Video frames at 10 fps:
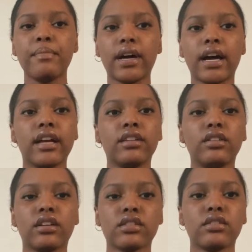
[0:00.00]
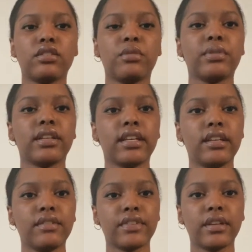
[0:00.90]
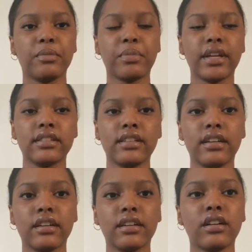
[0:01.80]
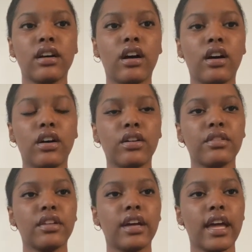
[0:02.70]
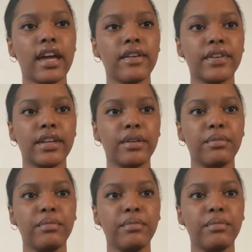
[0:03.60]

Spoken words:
but I also don't believe in placing all the heavy